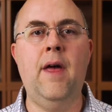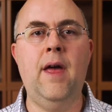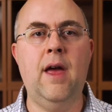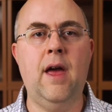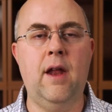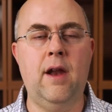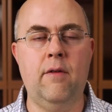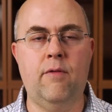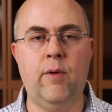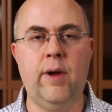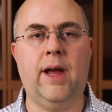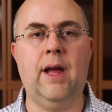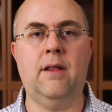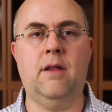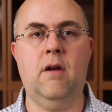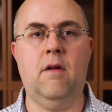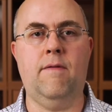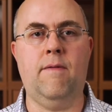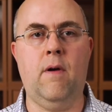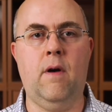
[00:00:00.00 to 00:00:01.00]
And if we get
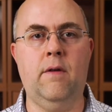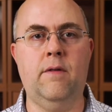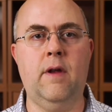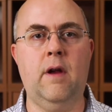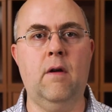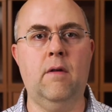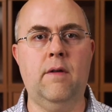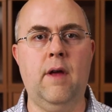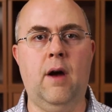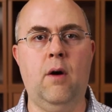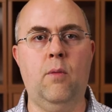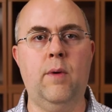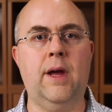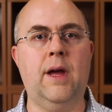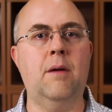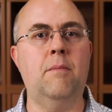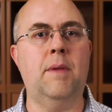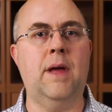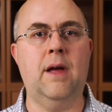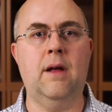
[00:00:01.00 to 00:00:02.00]
there first, here's how we
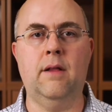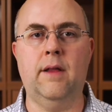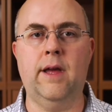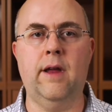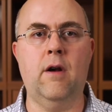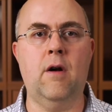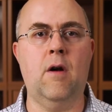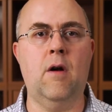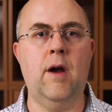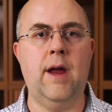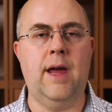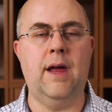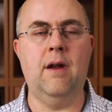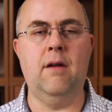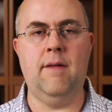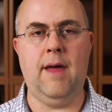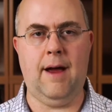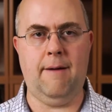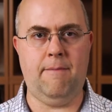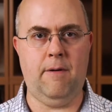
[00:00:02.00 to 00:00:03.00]
can be a leader in
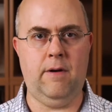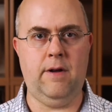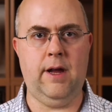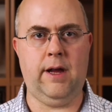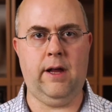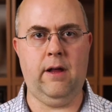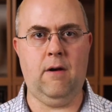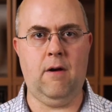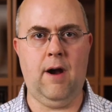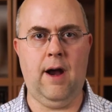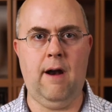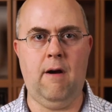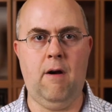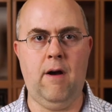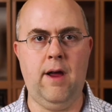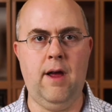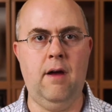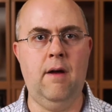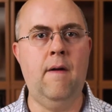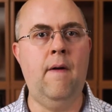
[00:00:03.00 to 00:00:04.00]
that particular
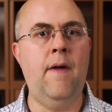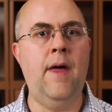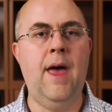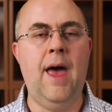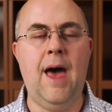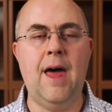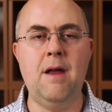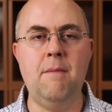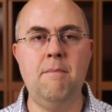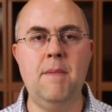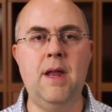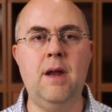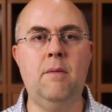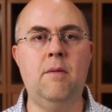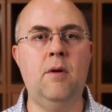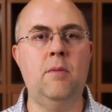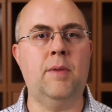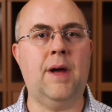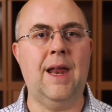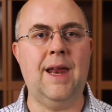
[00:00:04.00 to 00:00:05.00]
area. At a
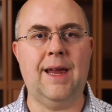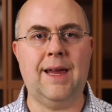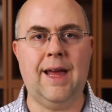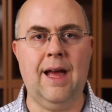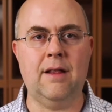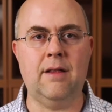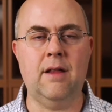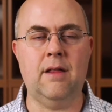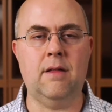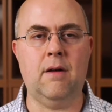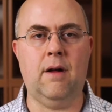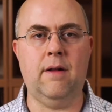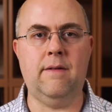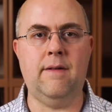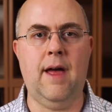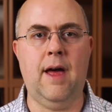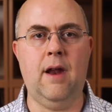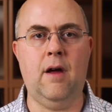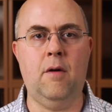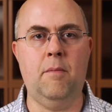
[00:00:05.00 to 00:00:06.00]
minimum, kind of get the thoughts
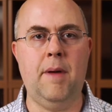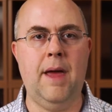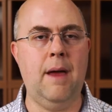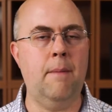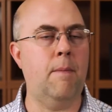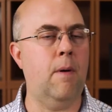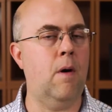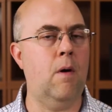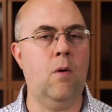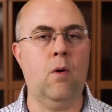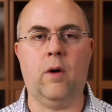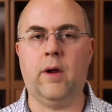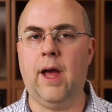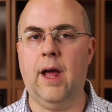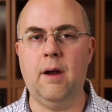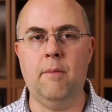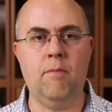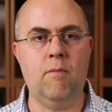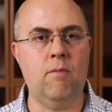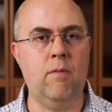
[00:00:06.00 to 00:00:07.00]
down on paper or get
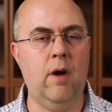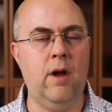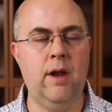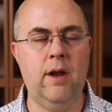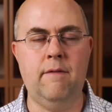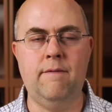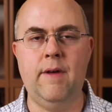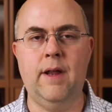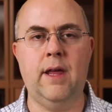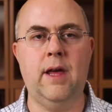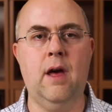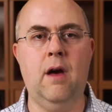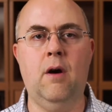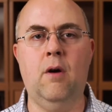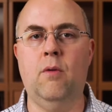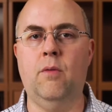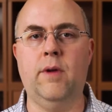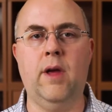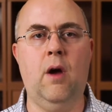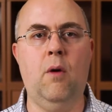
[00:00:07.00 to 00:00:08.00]
them in a
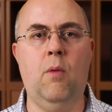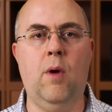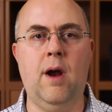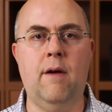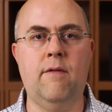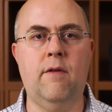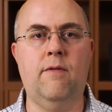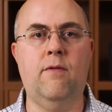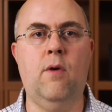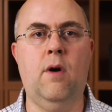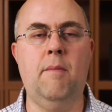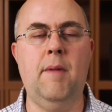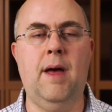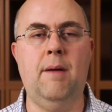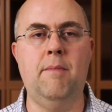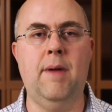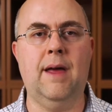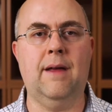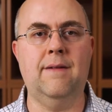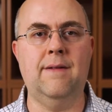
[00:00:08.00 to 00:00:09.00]
video, whatever
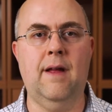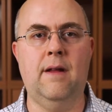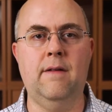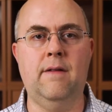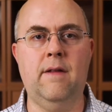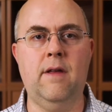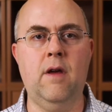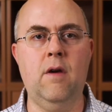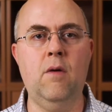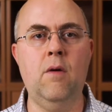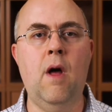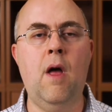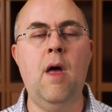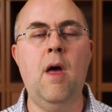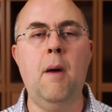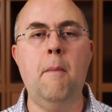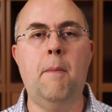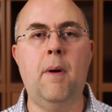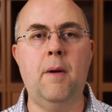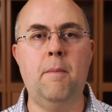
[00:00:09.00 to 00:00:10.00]
format makes sense to you,
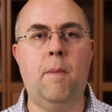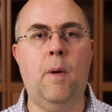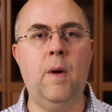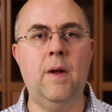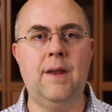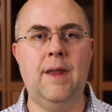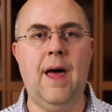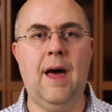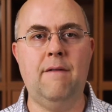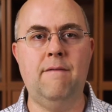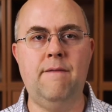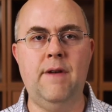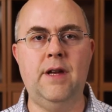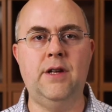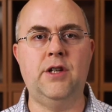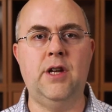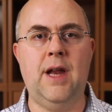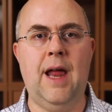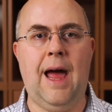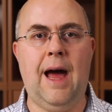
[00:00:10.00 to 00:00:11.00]
but put that
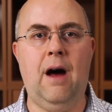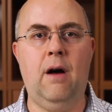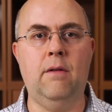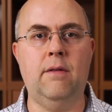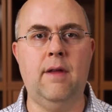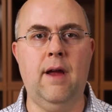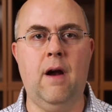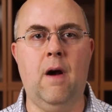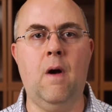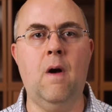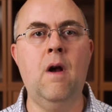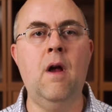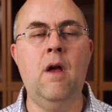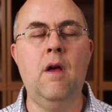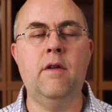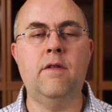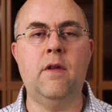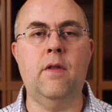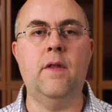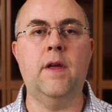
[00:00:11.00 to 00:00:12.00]
vision out there
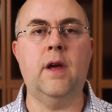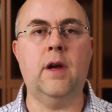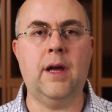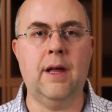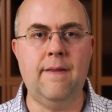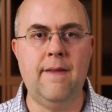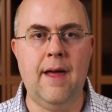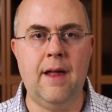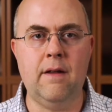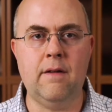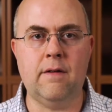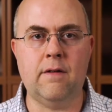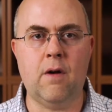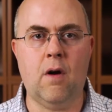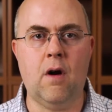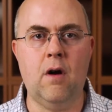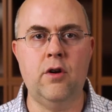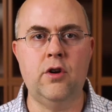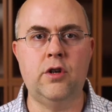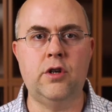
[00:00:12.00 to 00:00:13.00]
so that you can then
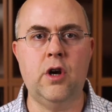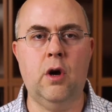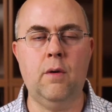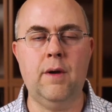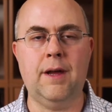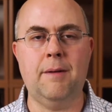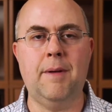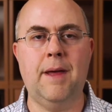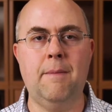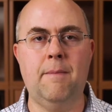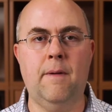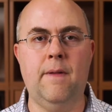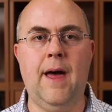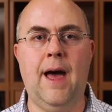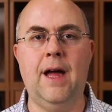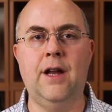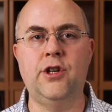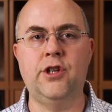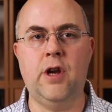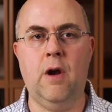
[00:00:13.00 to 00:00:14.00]
start showing people
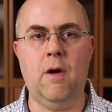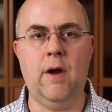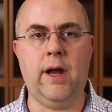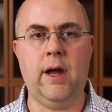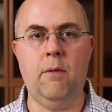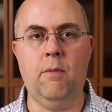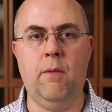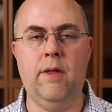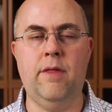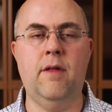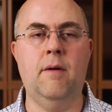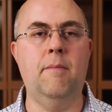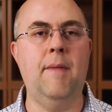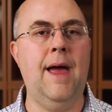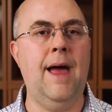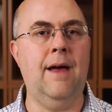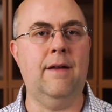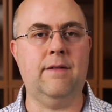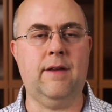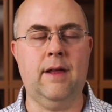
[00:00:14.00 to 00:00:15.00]
that, sharing it with them,
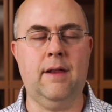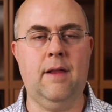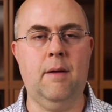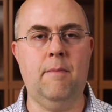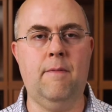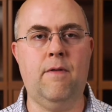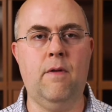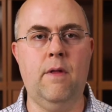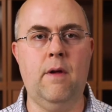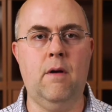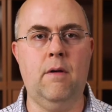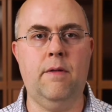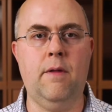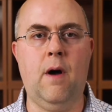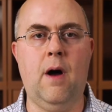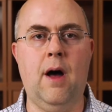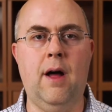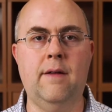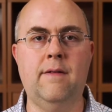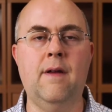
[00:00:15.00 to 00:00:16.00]
asking them for their
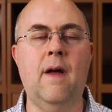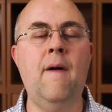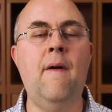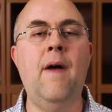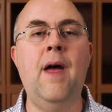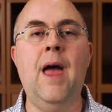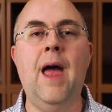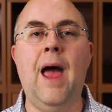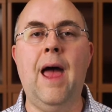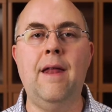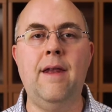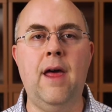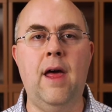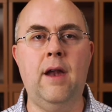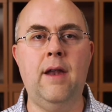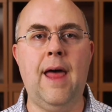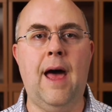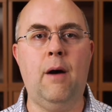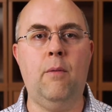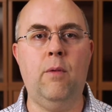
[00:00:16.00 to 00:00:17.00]
thoughts. And
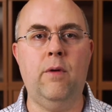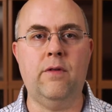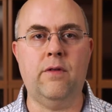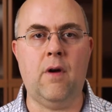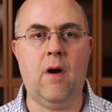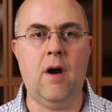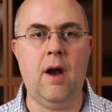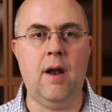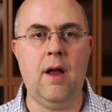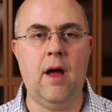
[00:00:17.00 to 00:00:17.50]
then that will start